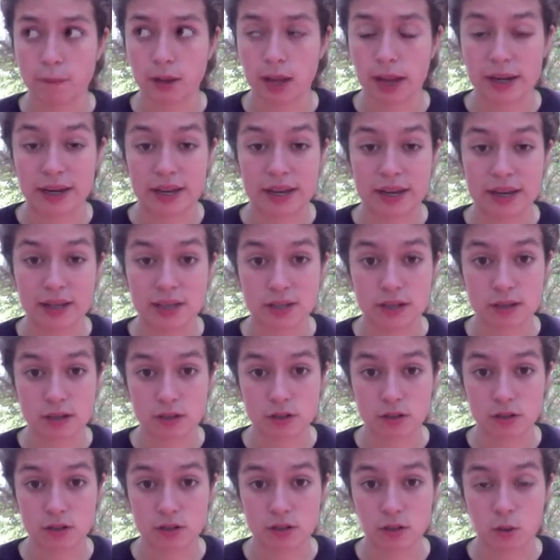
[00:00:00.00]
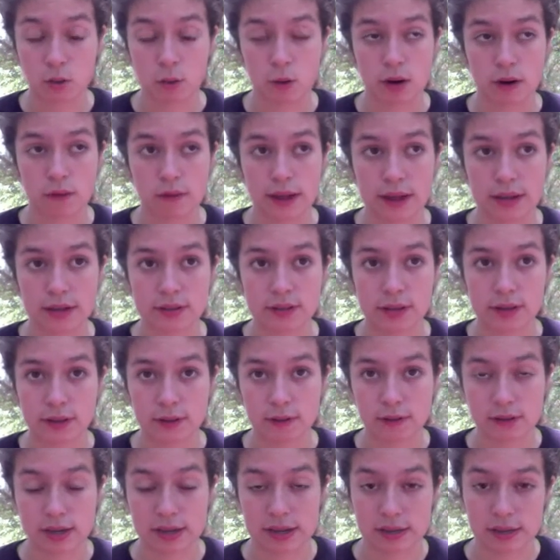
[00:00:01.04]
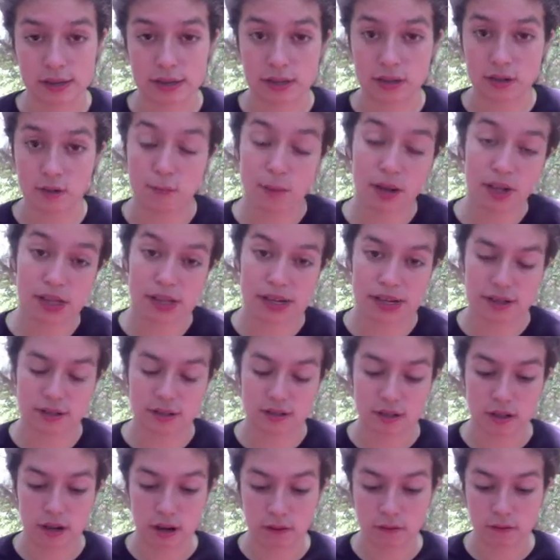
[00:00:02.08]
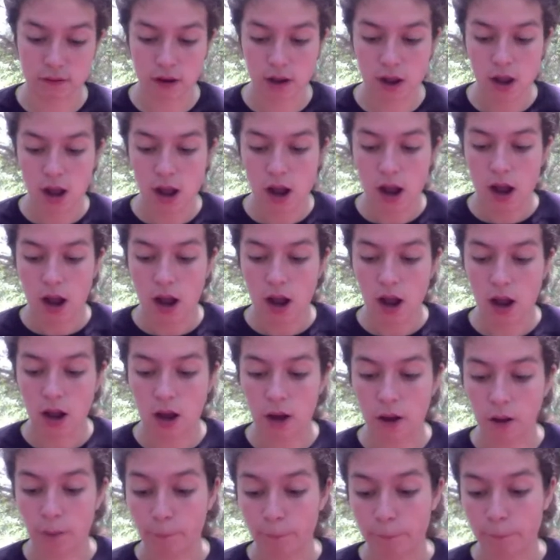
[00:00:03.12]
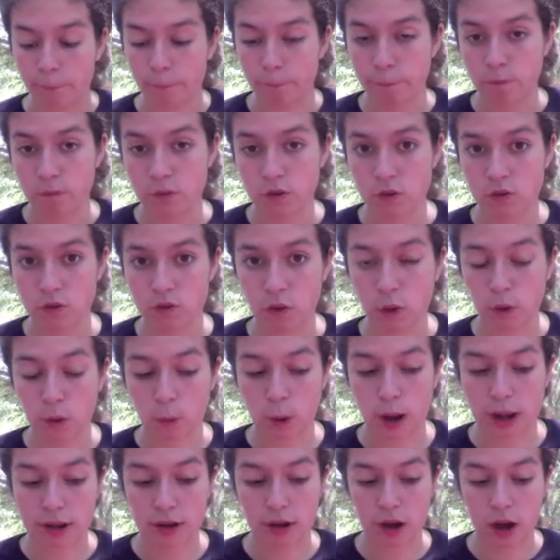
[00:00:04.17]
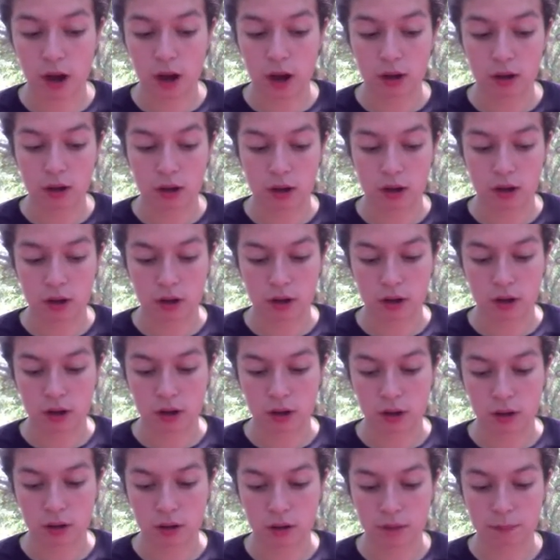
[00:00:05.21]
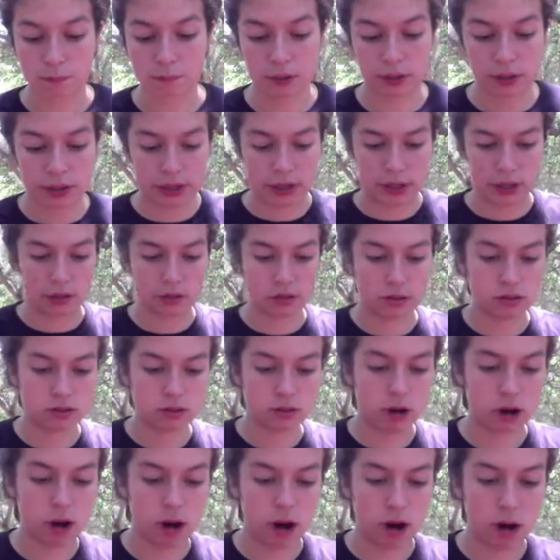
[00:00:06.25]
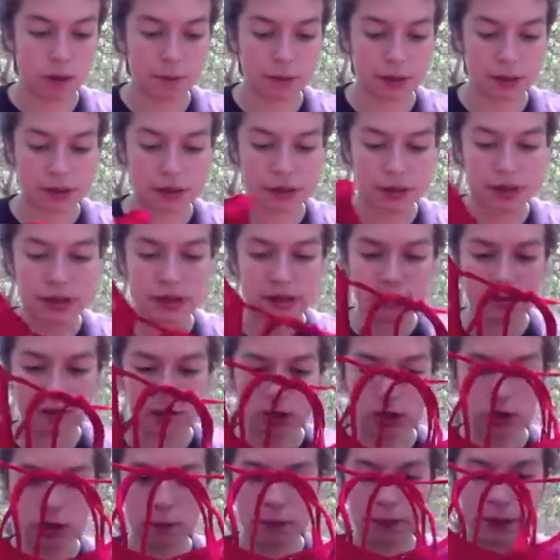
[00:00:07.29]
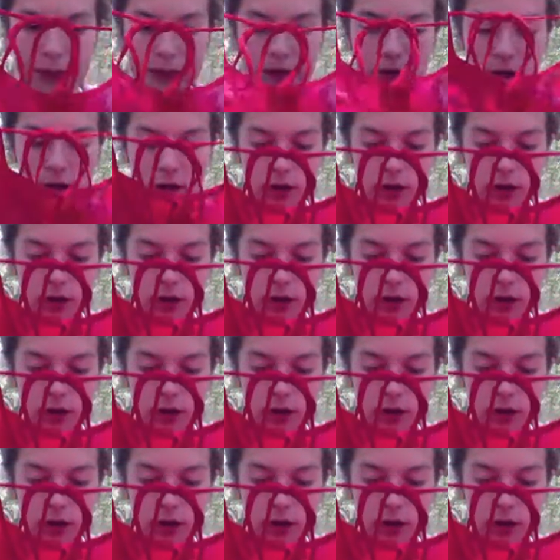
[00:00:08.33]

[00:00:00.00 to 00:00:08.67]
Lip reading: an Indian store that sells Indian and belly dance stuff. So I got a belly dance top, and it is a little bit